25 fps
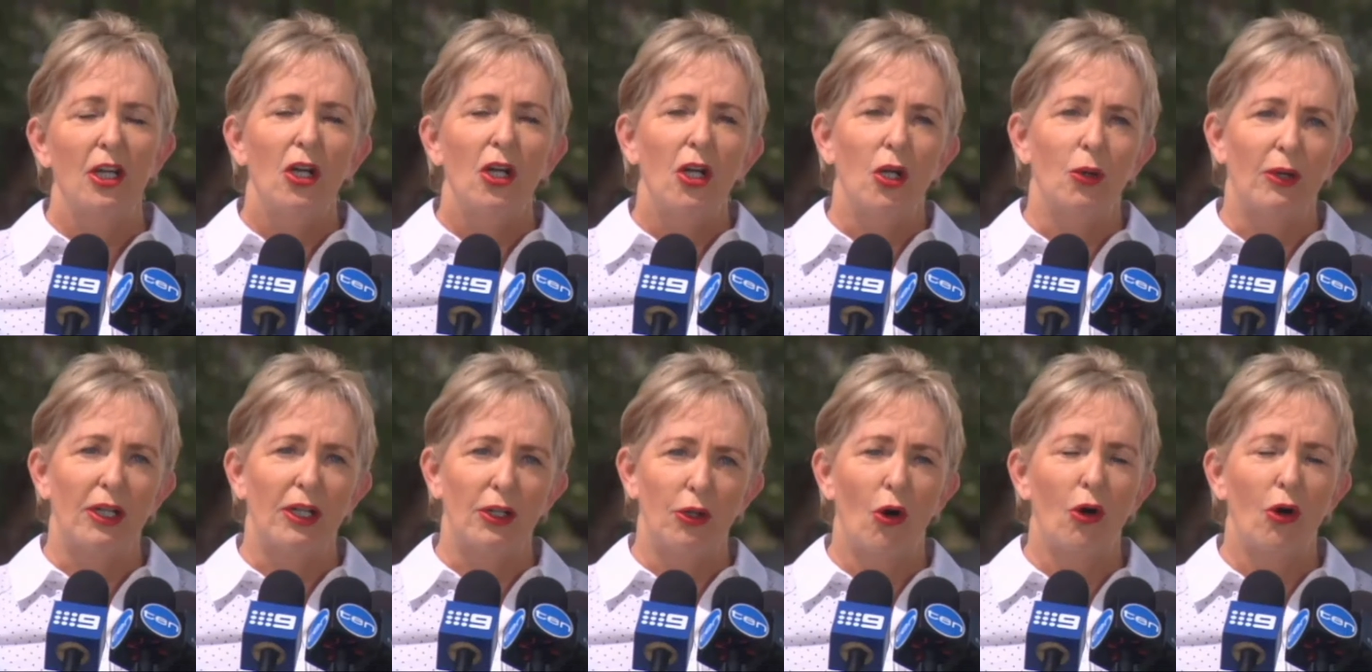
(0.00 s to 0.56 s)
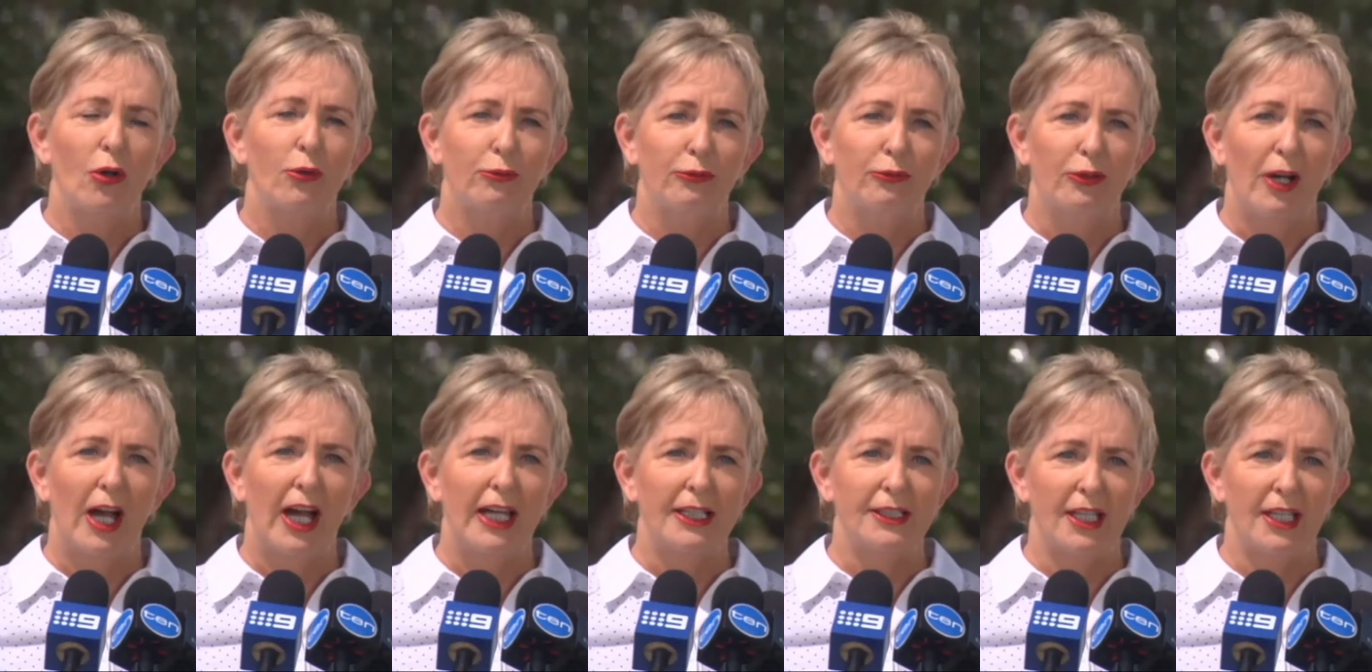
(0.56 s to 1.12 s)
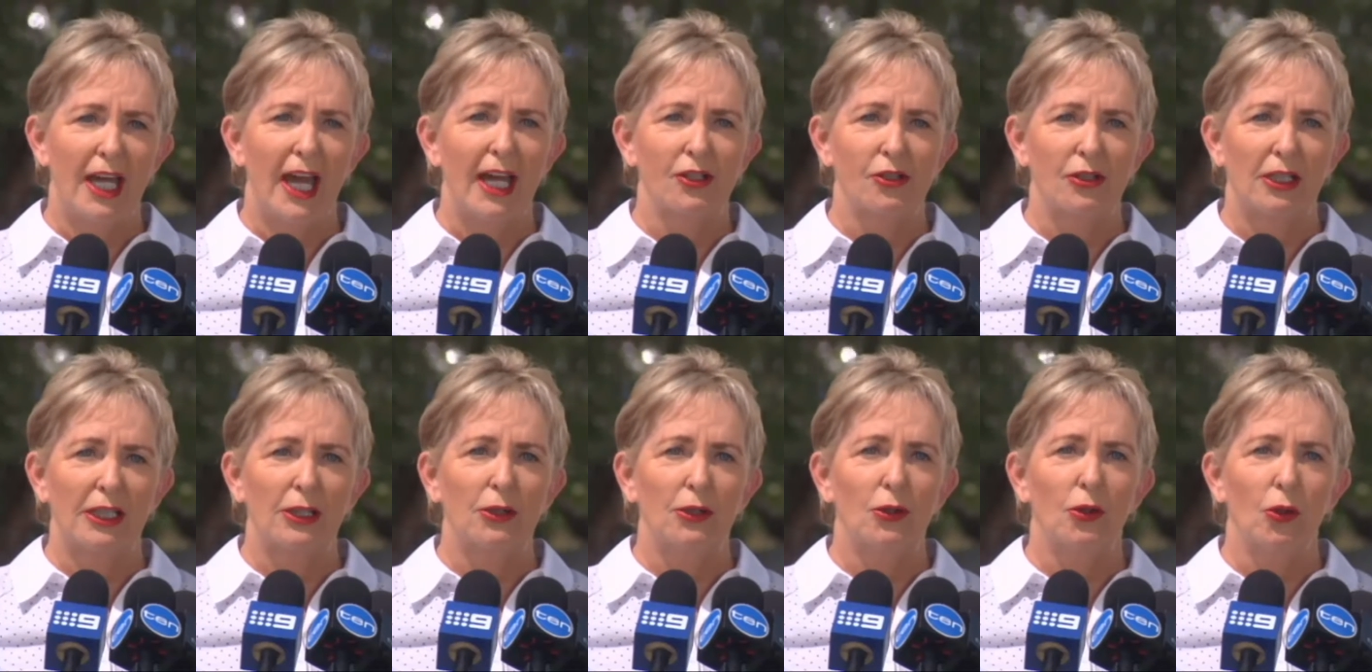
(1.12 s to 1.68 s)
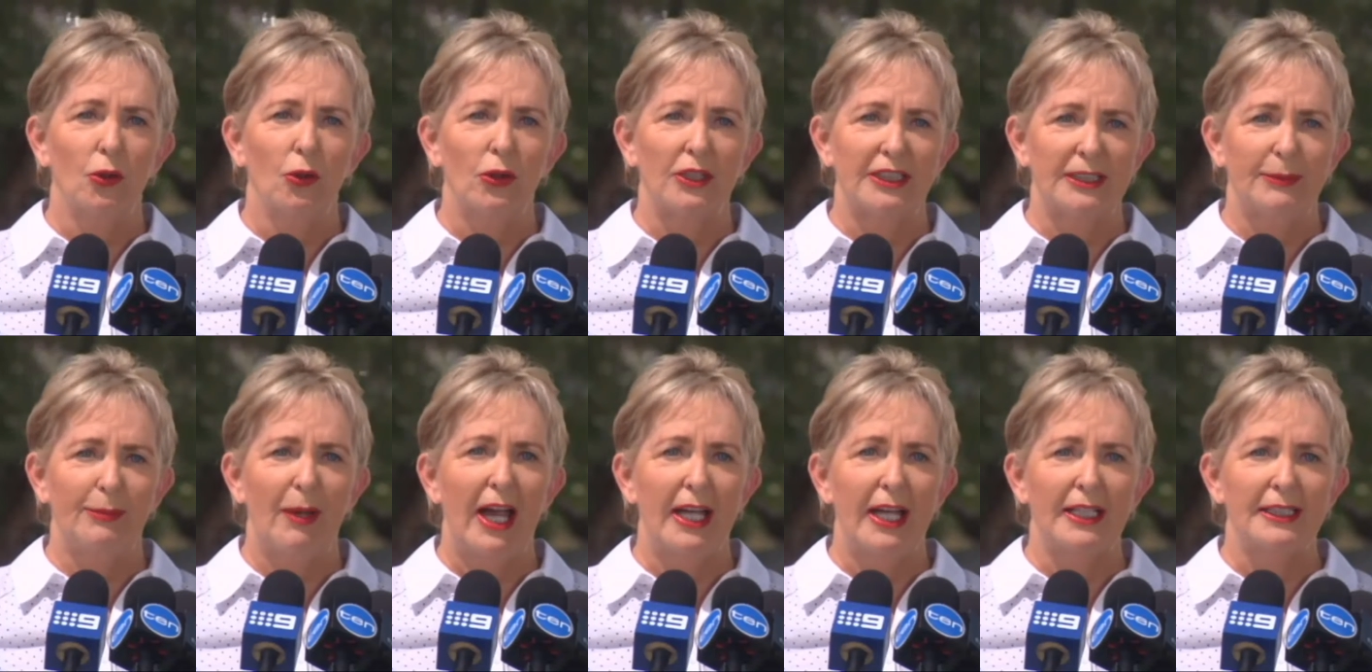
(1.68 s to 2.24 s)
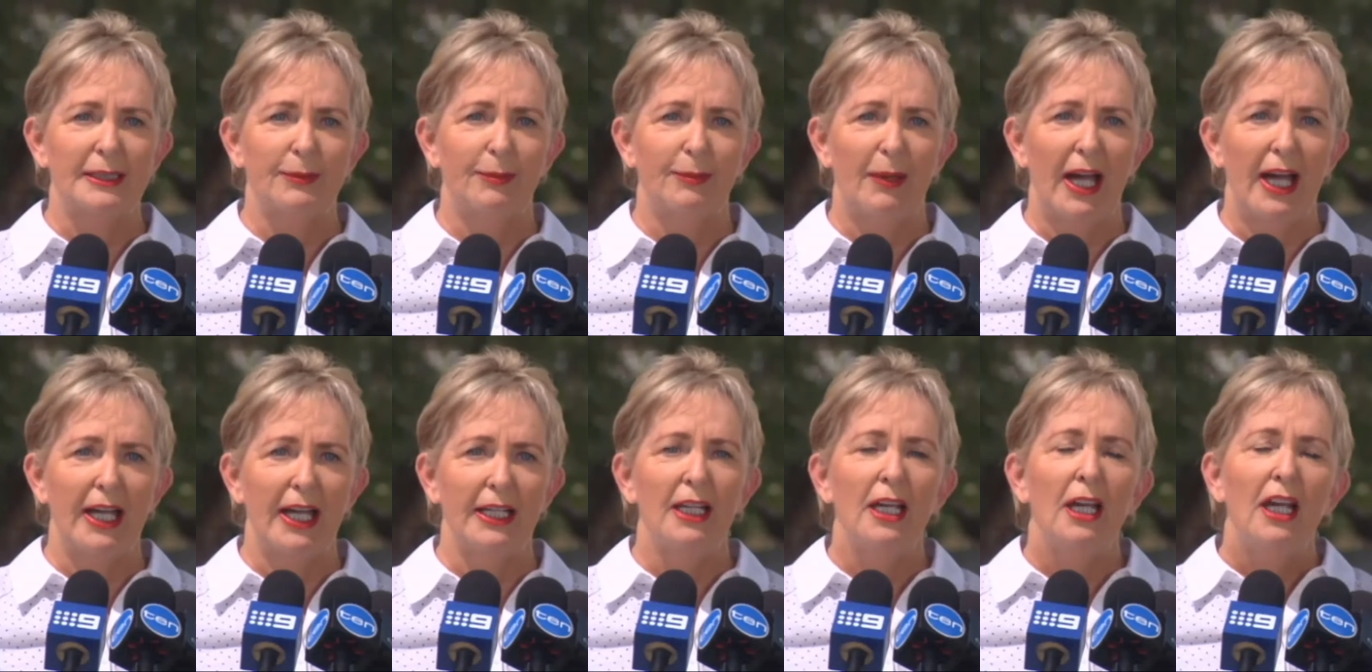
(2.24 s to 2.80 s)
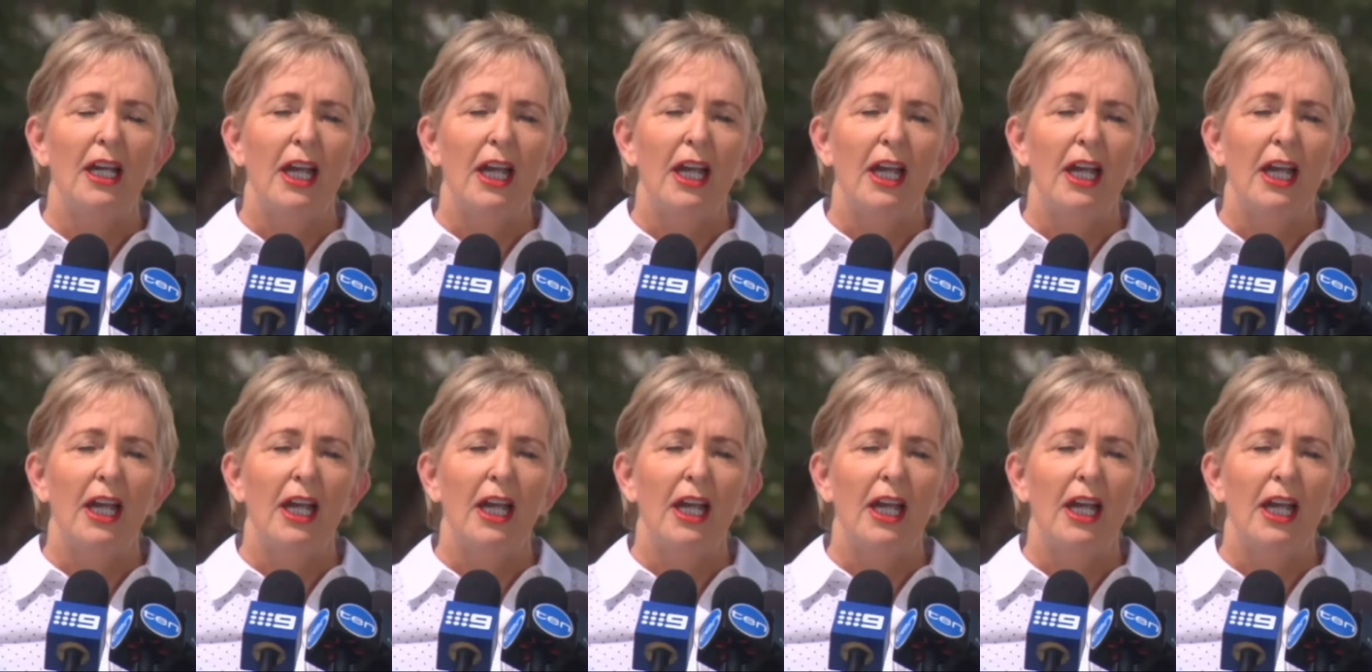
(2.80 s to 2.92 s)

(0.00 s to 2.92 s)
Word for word: who are not afraid to actually call a spade a spade,